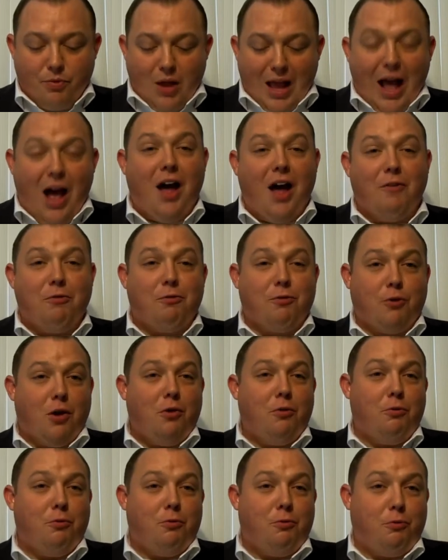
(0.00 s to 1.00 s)
uh,
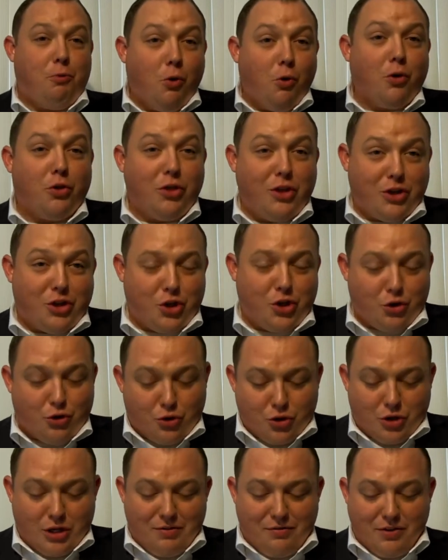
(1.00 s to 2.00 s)
for, for the
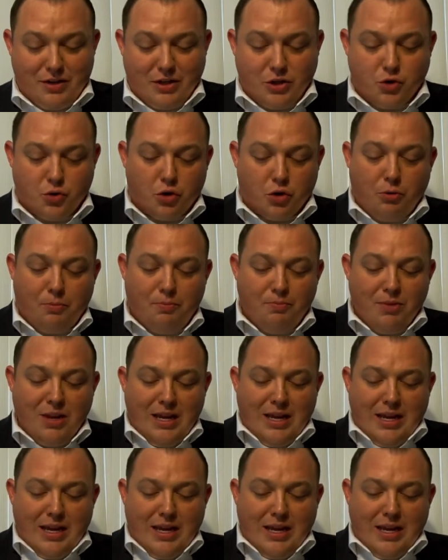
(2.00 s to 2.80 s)
children of Israel.